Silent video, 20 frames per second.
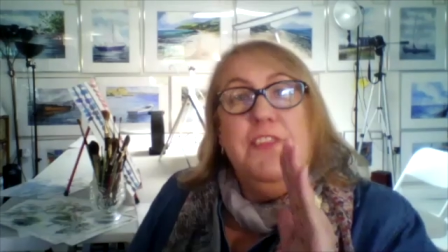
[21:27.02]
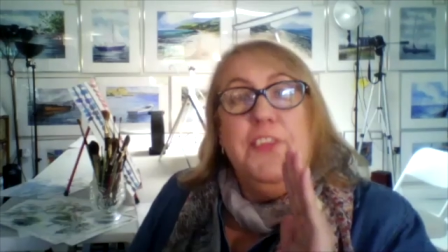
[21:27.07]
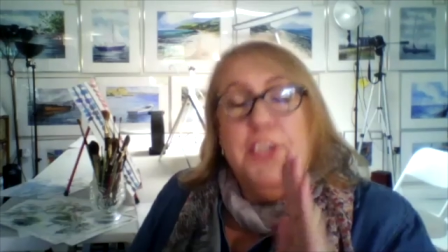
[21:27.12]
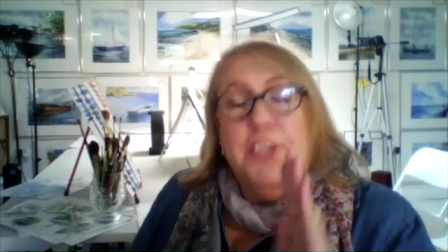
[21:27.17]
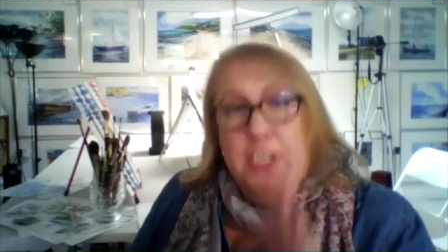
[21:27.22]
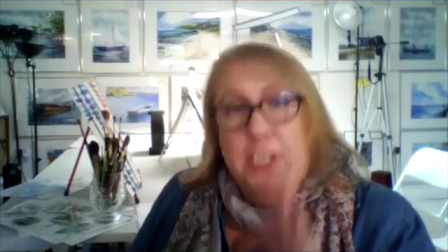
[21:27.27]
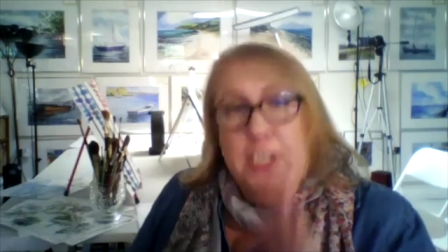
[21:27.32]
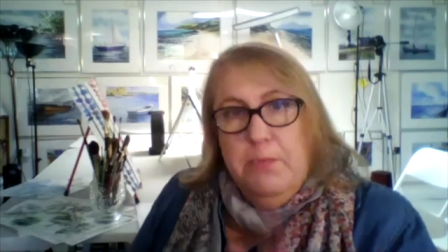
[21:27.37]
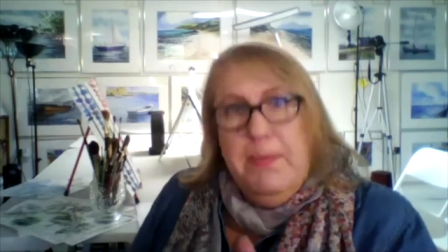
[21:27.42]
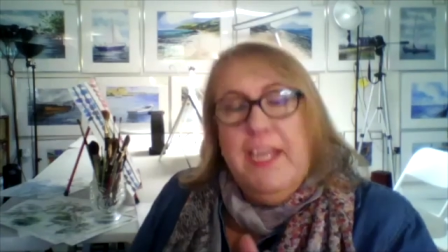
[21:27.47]

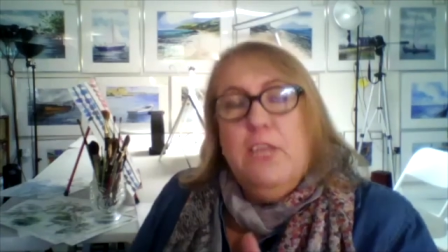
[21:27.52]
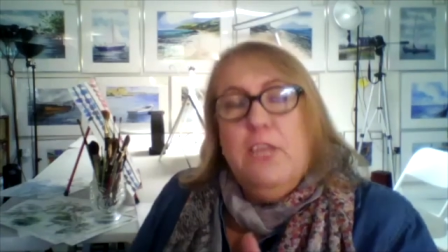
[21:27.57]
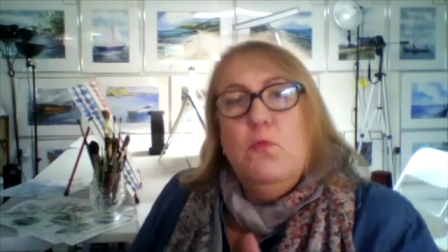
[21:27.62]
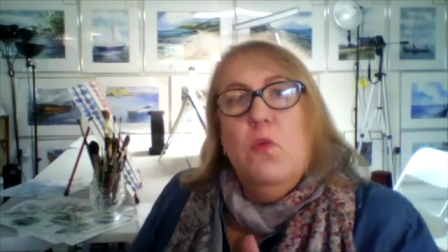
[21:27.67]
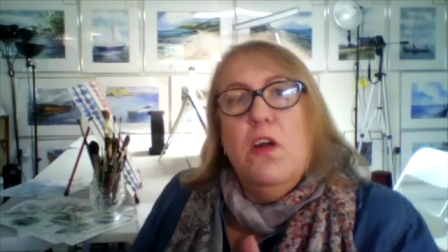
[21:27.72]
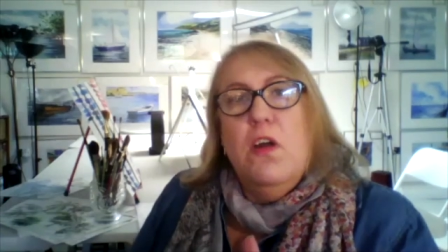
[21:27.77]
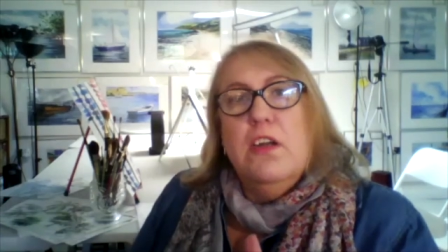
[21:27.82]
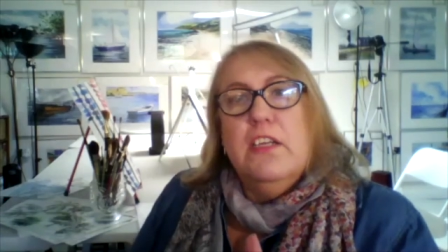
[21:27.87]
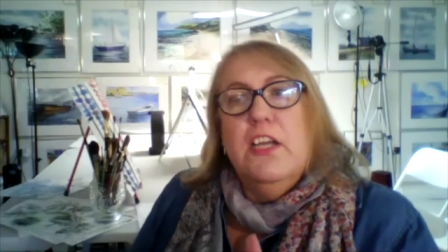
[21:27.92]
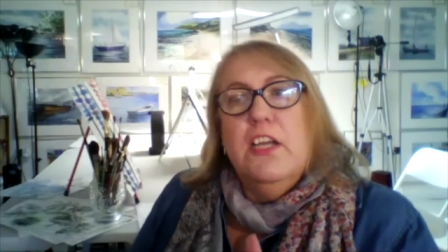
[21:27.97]
going to paint in
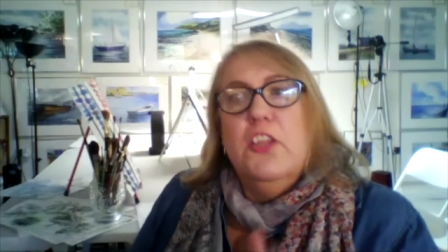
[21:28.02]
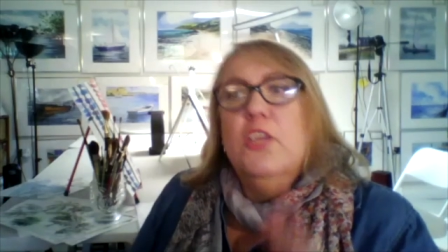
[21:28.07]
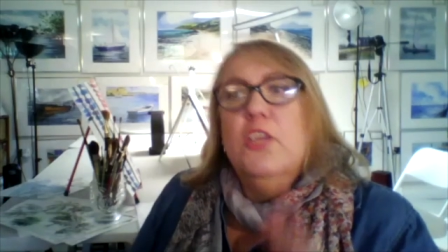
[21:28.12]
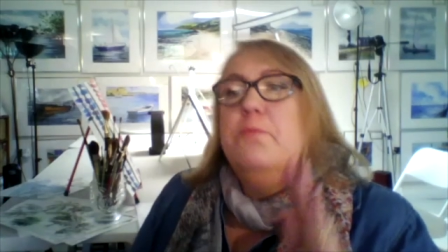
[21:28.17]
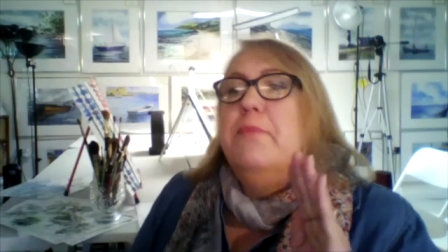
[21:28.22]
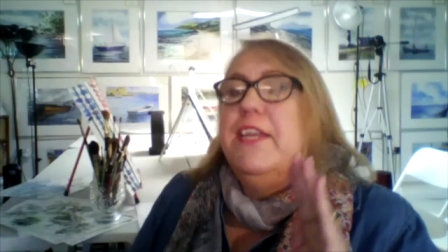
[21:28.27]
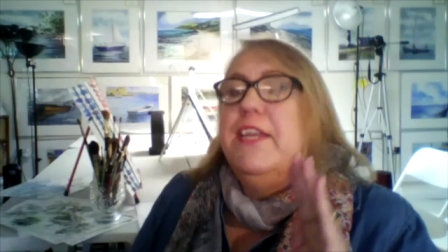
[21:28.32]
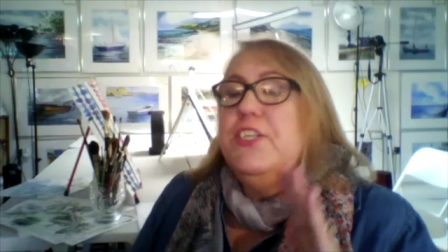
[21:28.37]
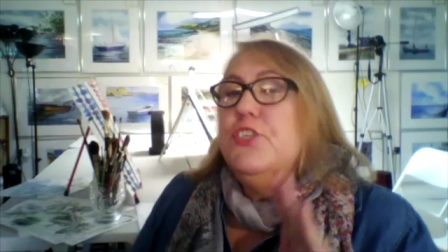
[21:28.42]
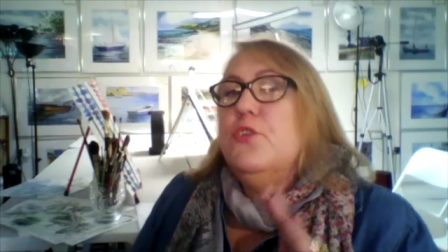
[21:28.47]
watercolor,
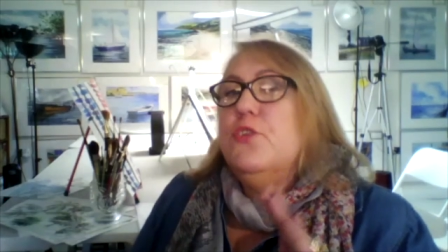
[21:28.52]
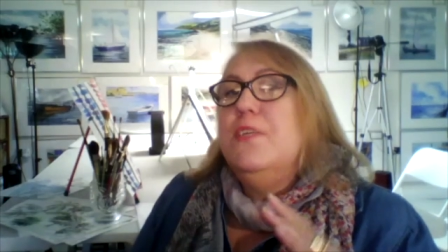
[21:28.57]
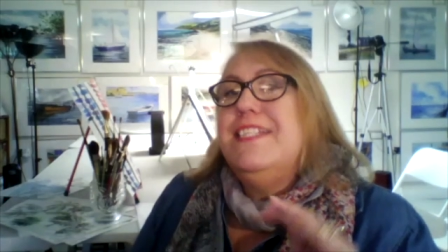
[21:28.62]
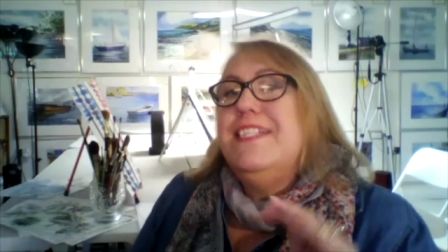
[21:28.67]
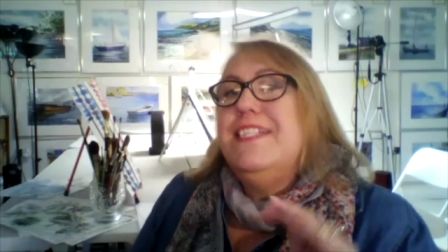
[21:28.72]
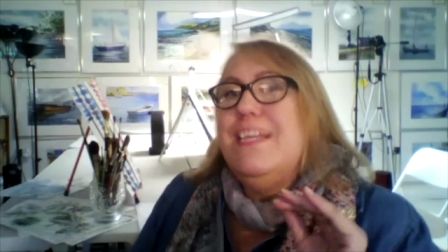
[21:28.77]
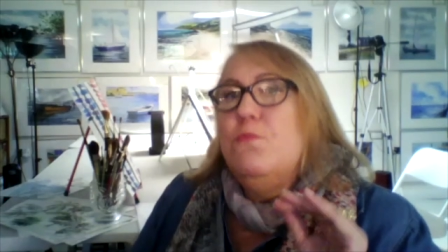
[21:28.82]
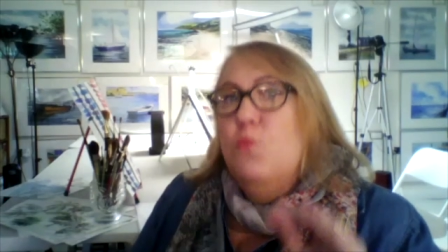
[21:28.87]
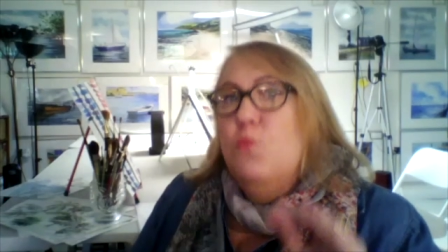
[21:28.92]
make sure it's a